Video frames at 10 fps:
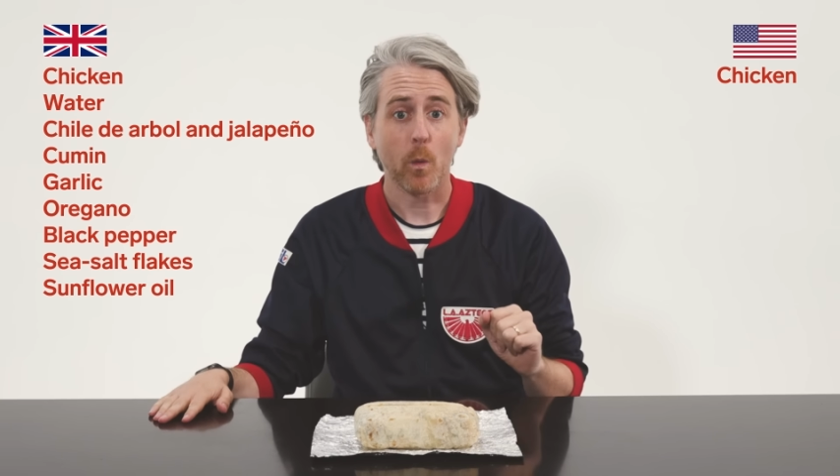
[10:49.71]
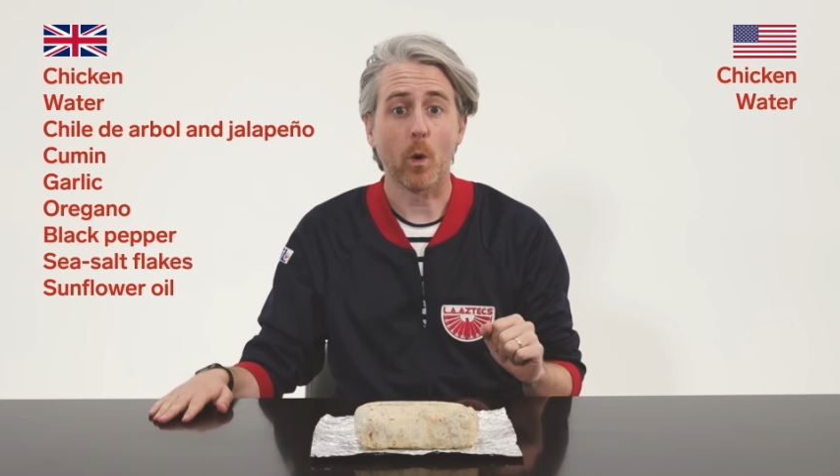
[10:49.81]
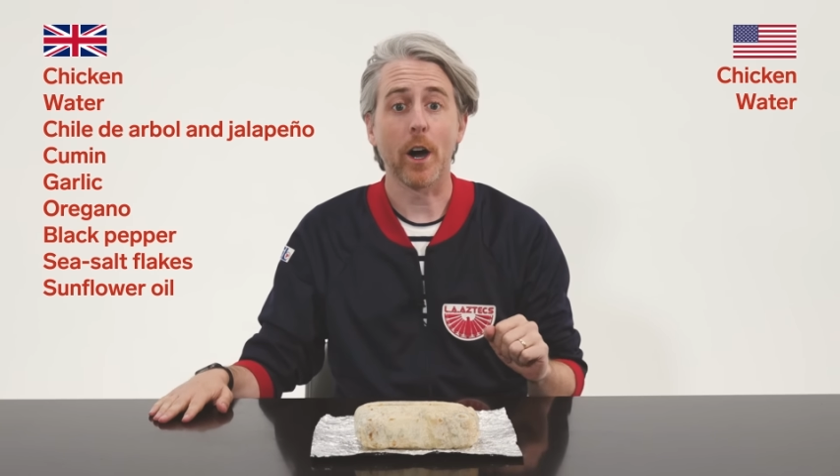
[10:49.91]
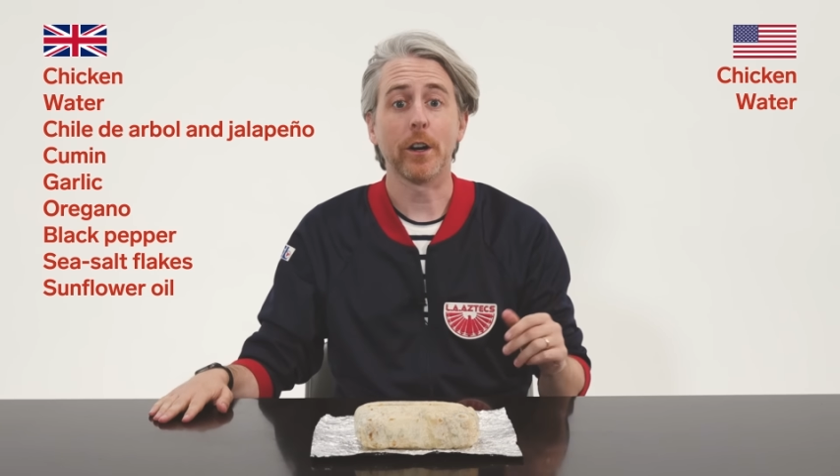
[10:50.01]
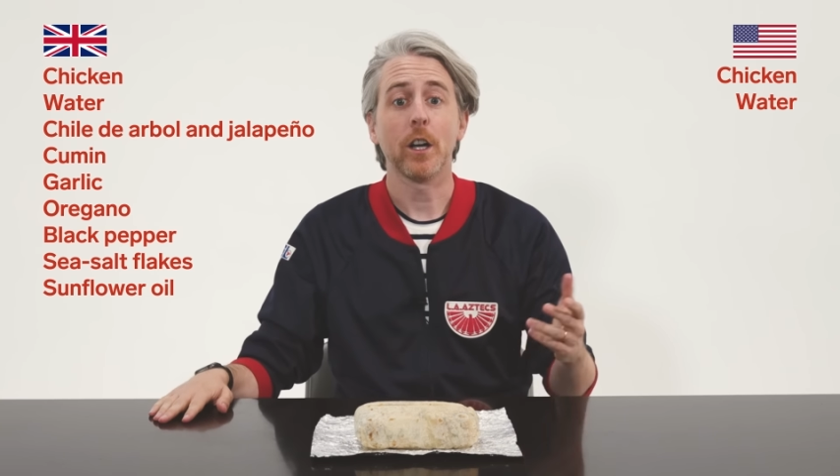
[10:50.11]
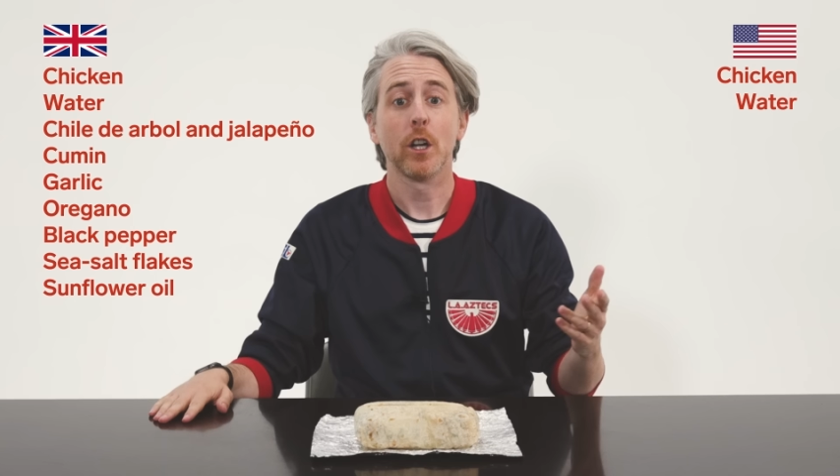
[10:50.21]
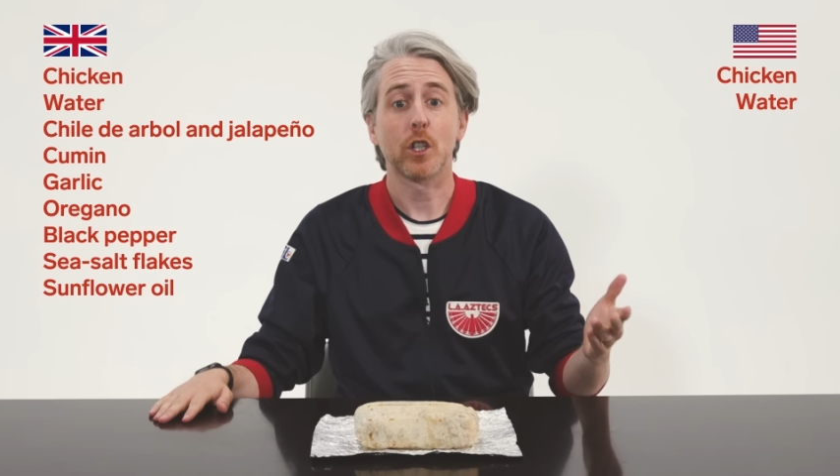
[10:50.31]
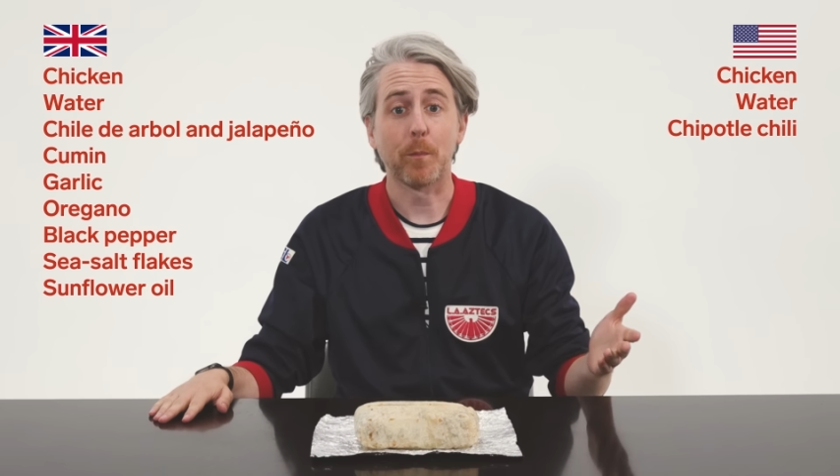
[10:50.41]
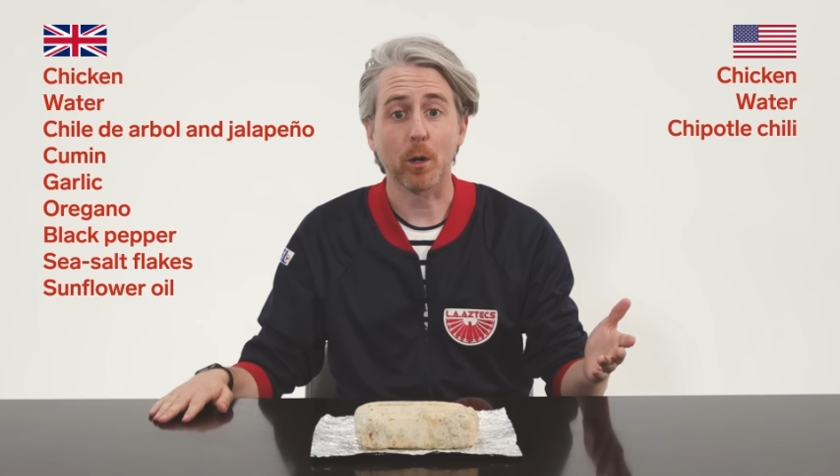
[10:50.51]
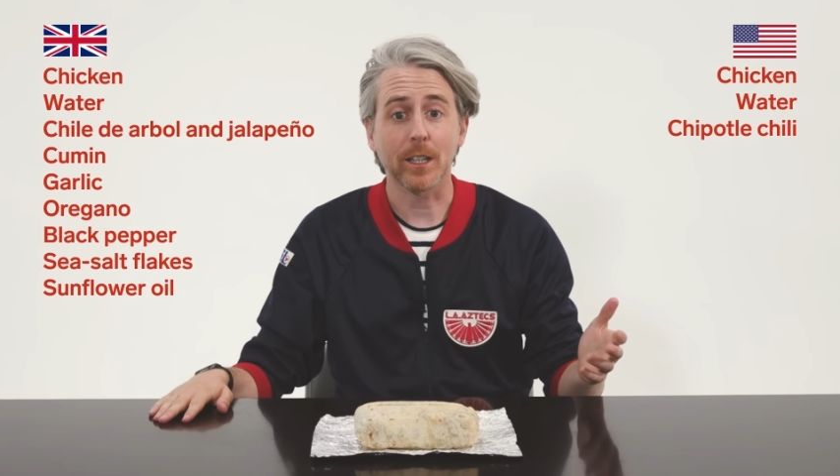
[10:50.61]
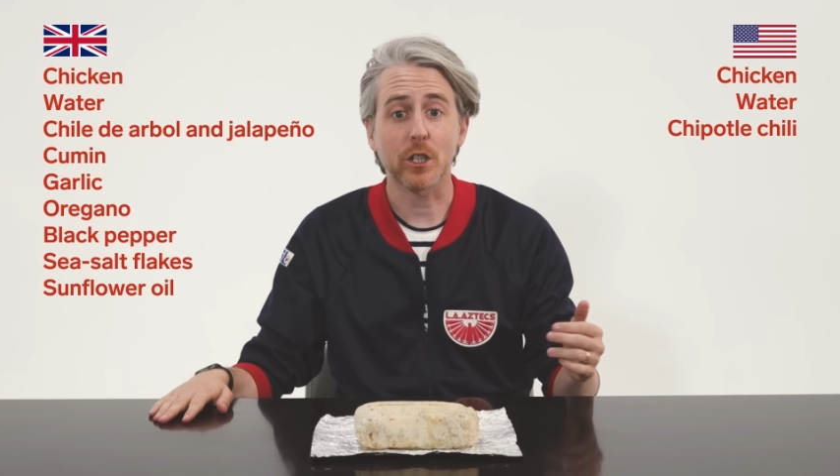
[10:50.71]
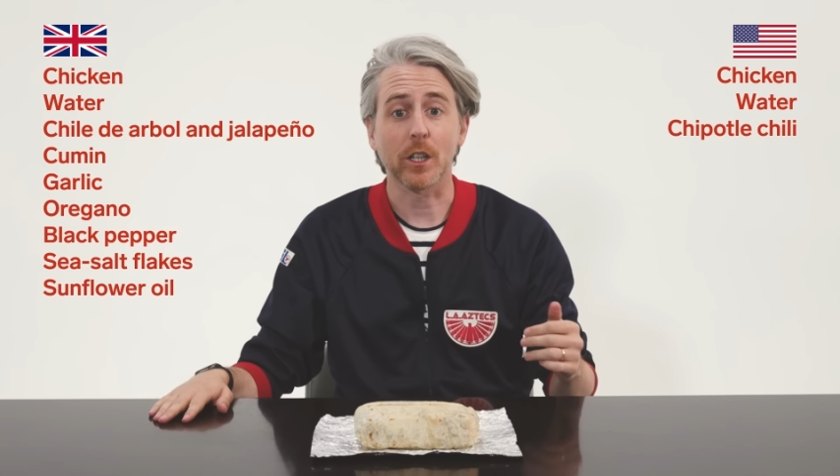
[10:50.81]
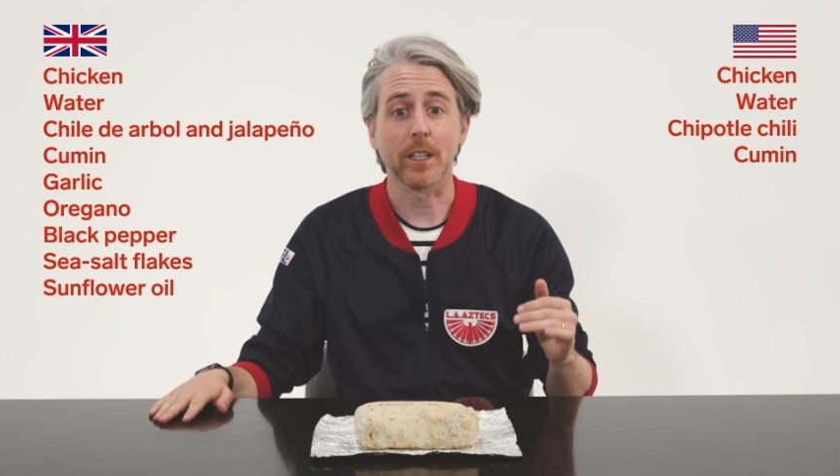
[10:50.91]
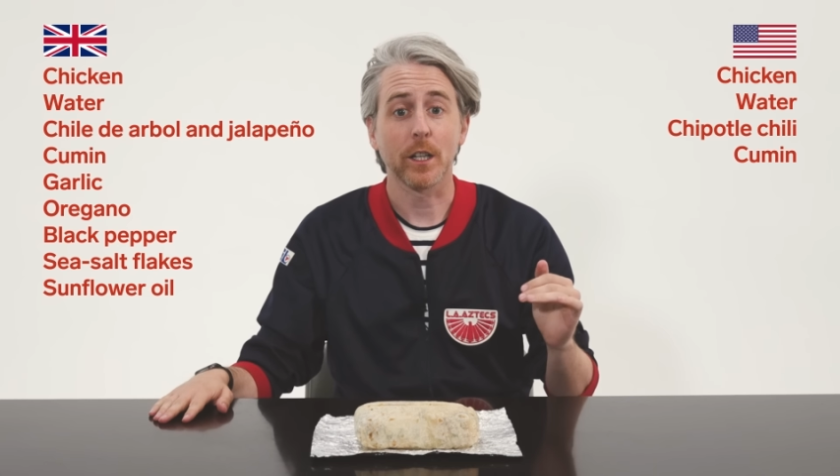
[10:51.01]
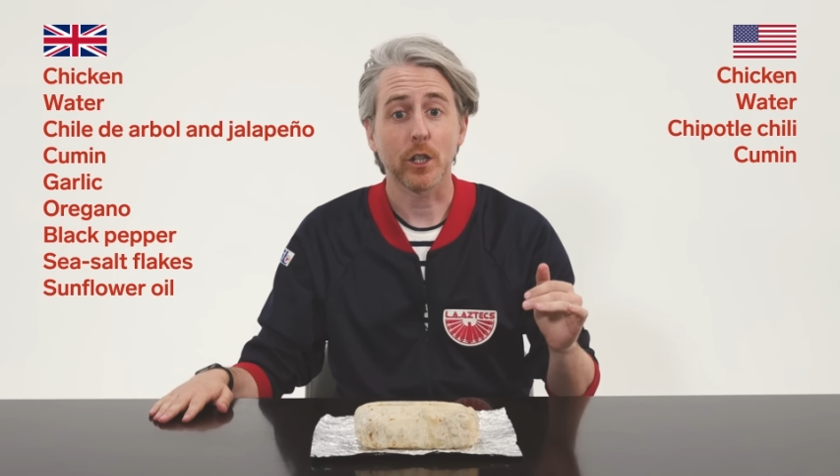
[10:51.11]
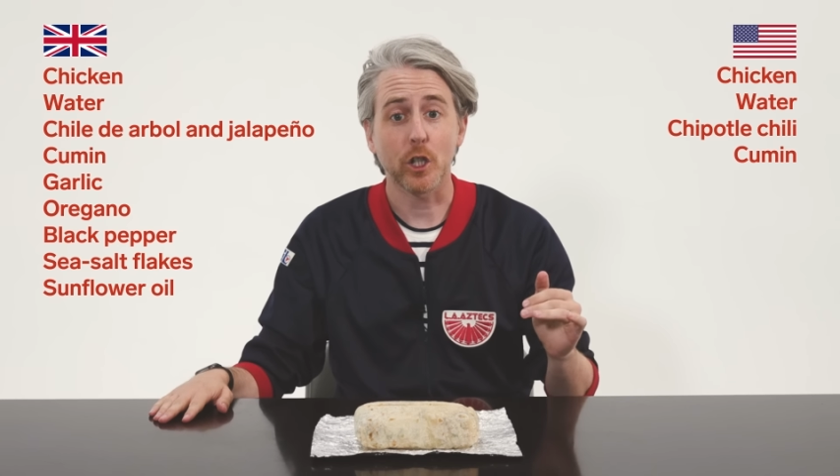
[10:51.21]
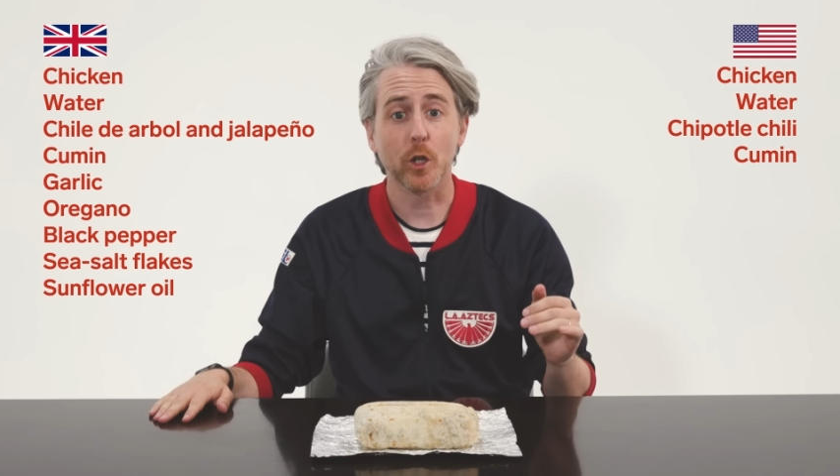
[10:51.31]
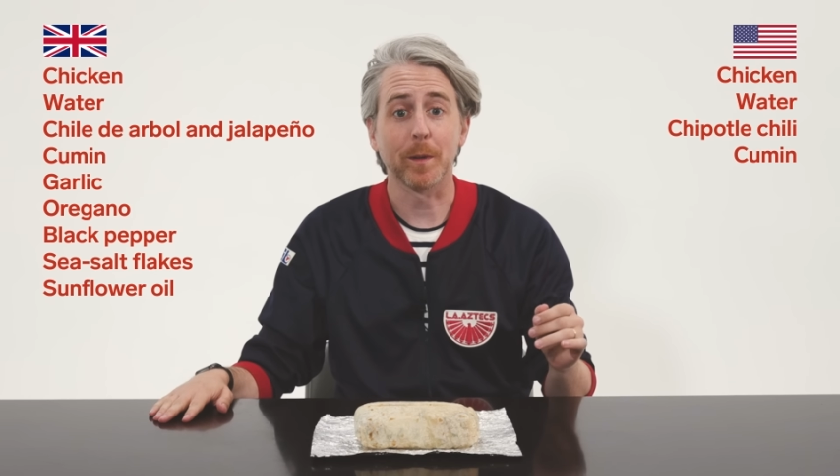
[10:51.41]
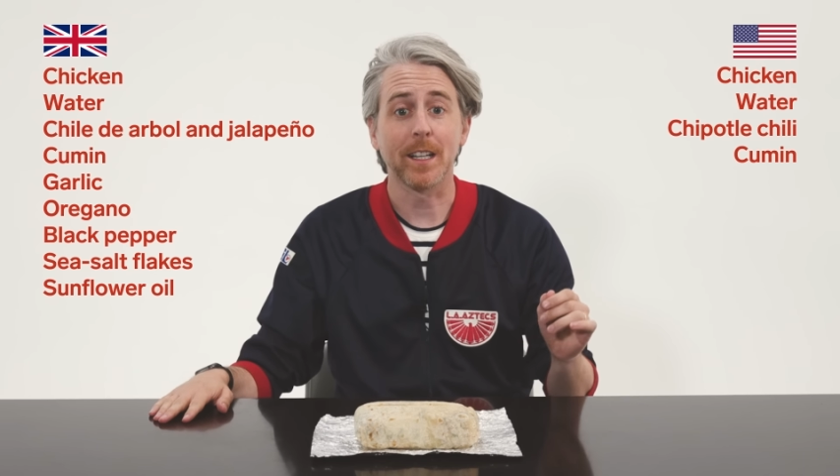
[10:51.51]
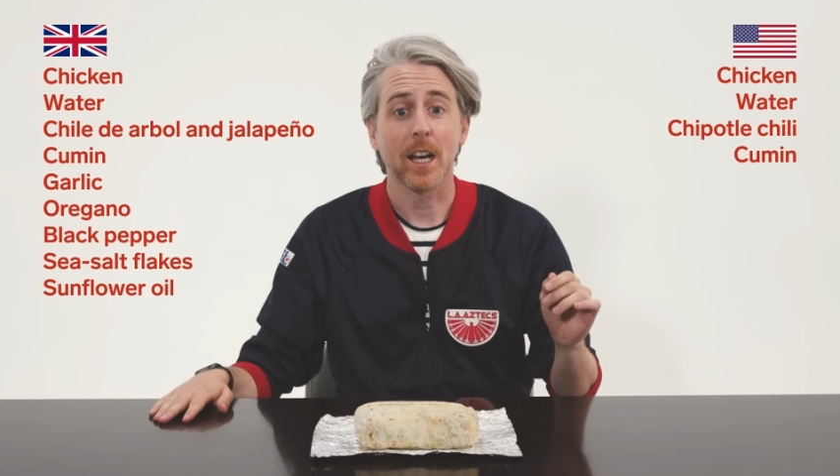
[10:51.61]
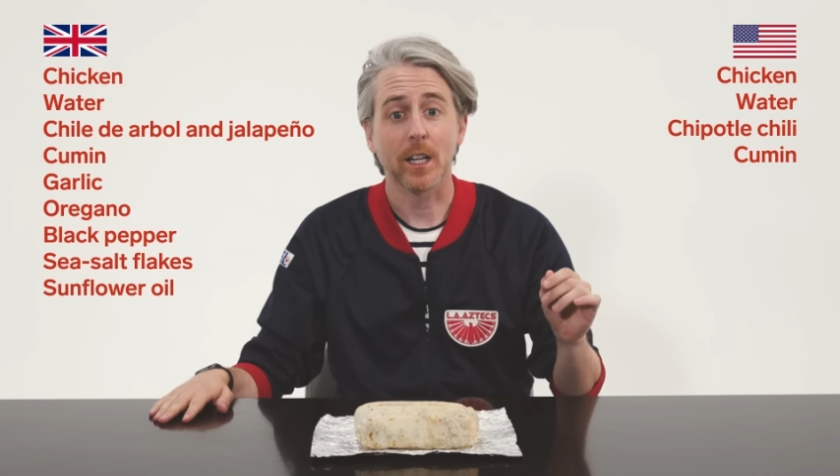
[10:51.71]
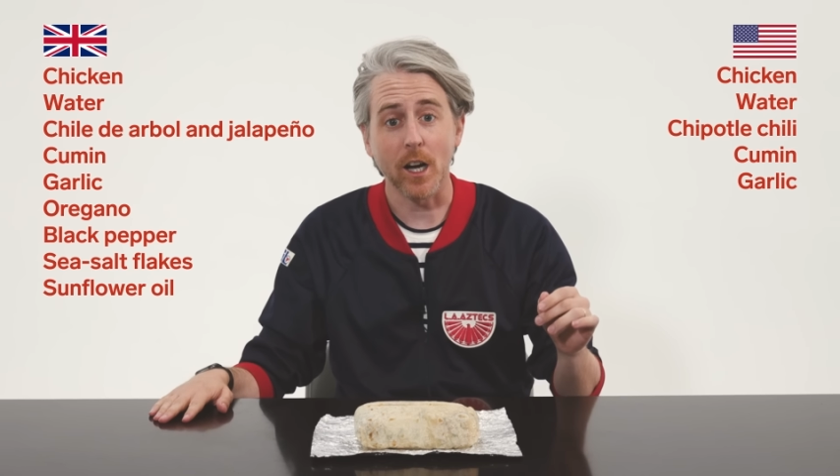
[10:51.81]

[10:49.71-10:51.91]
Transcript: water, chipotle chili, cumin,